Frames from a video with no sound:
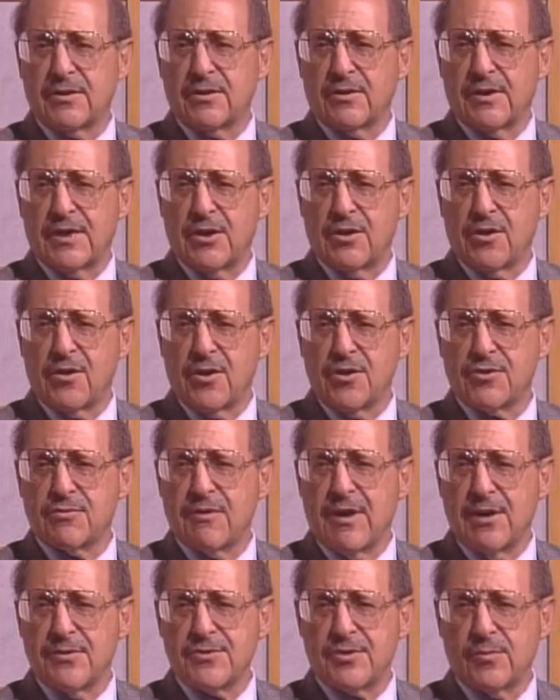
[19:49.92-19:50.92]
Gerhard
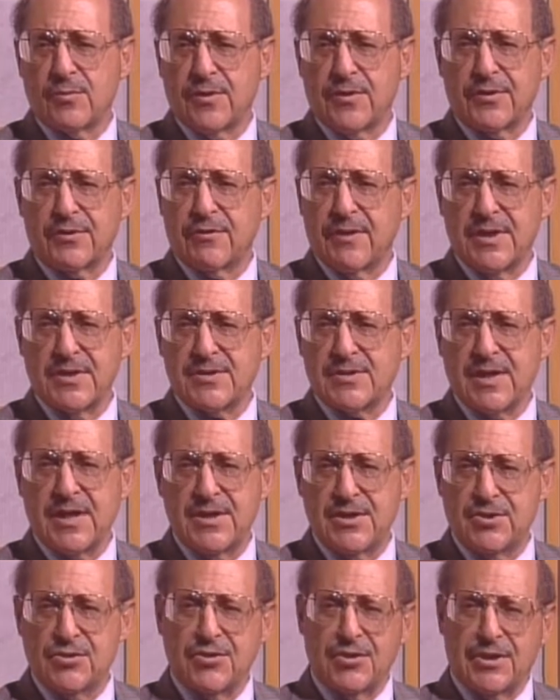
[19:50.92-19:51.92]
Schrauzer, one of the greatest guys,
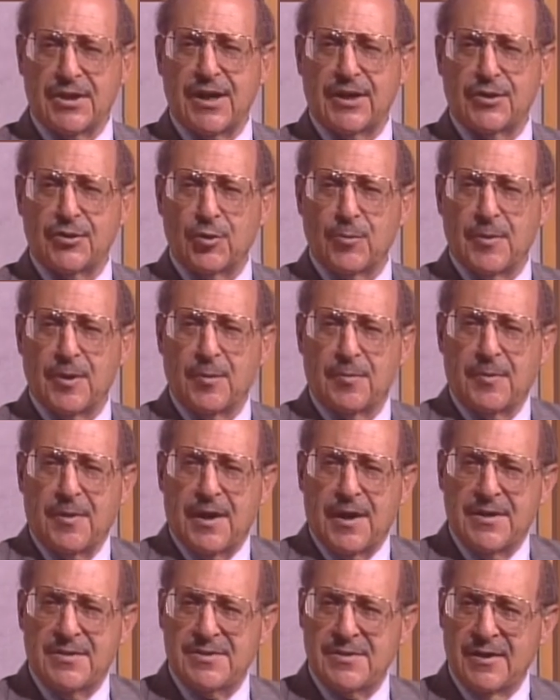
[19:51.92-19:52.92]
he should have got a Nobel
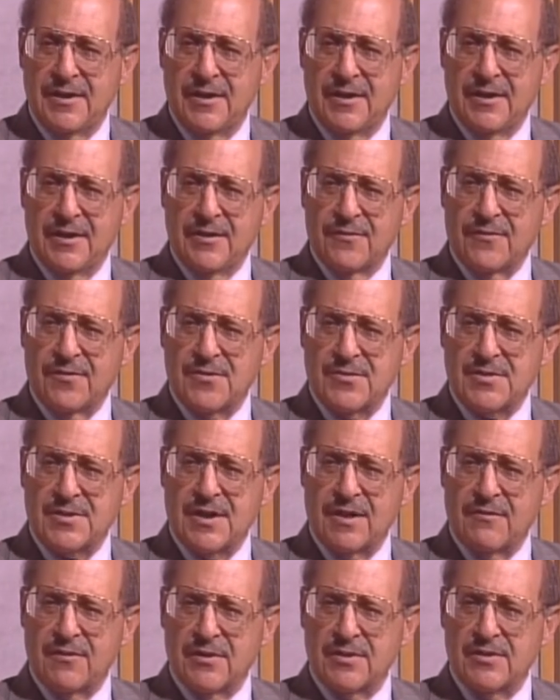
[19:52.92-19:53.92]
Prize for
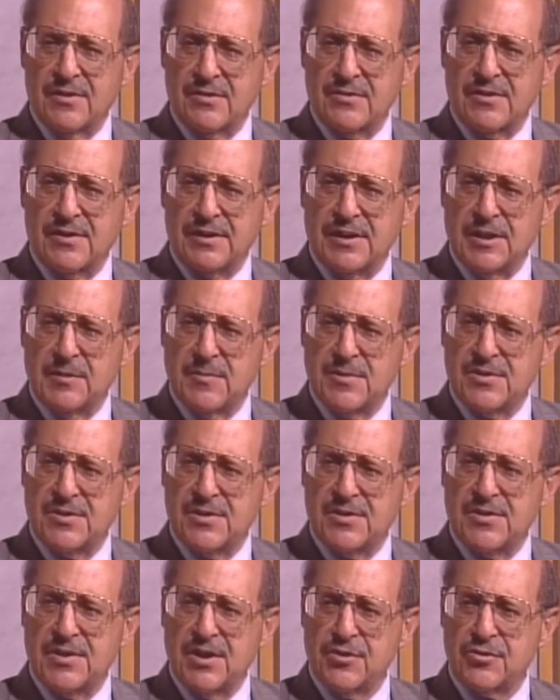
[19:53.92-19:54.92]
discovering that selenium is an
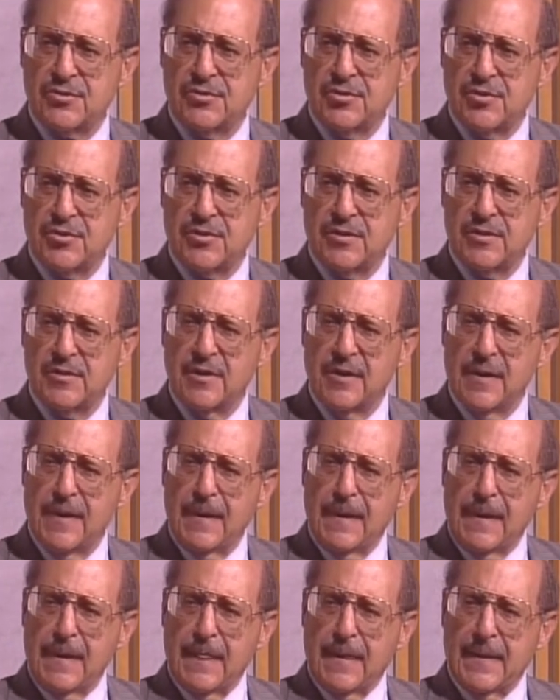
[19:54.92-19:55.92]
essential nutrient.
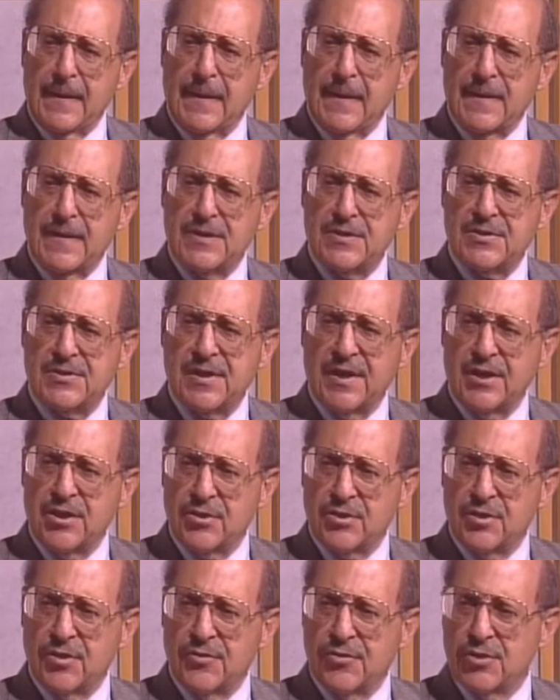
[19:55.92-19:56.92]
His study
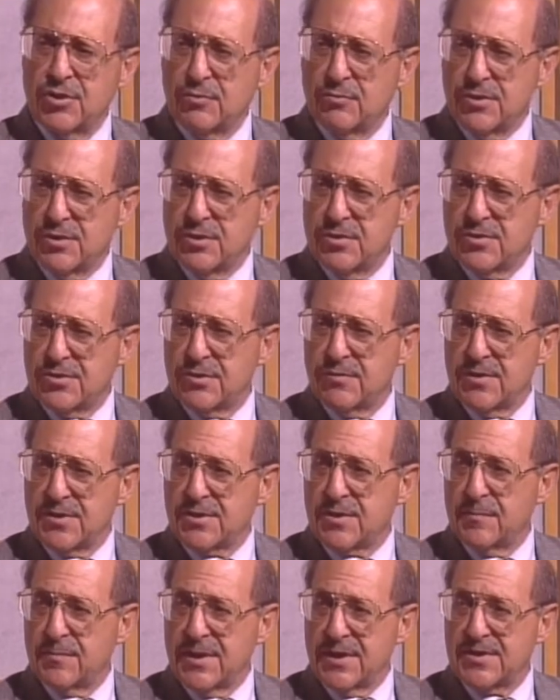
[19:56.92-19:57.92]
showed that you can reduce the
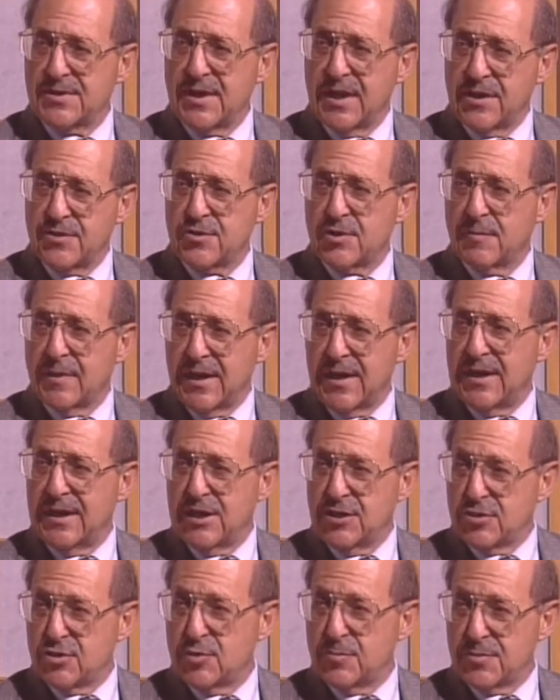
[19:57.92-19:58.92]
risk of breast cancer by
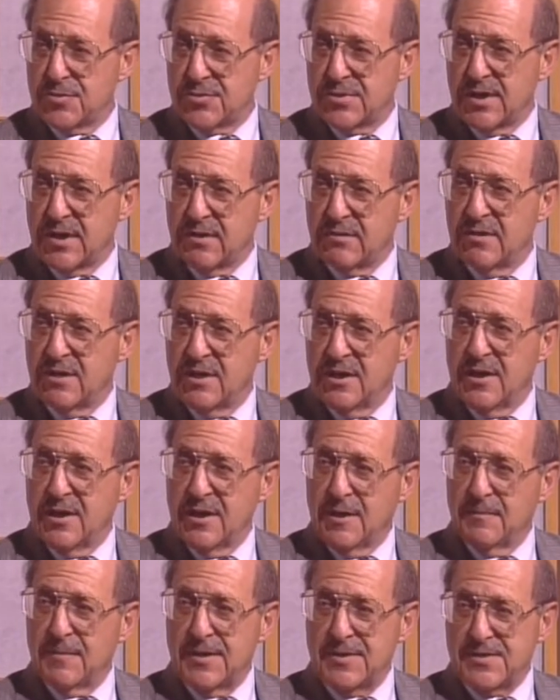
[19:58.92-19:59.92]
82%
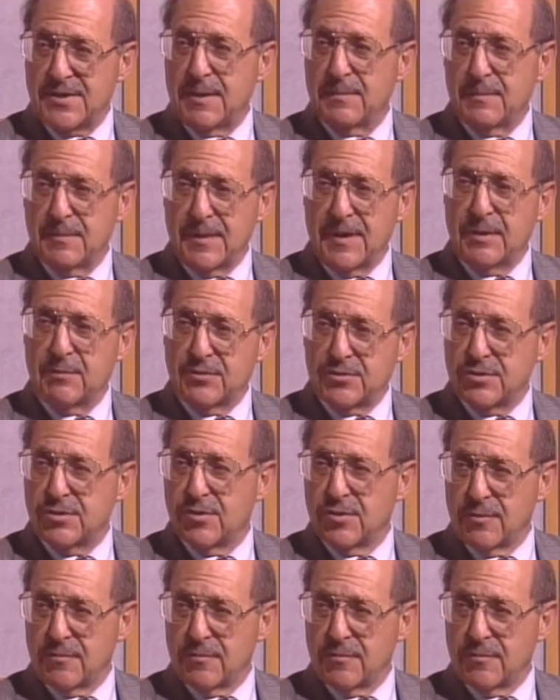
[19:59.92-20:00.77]
by supplementing with 200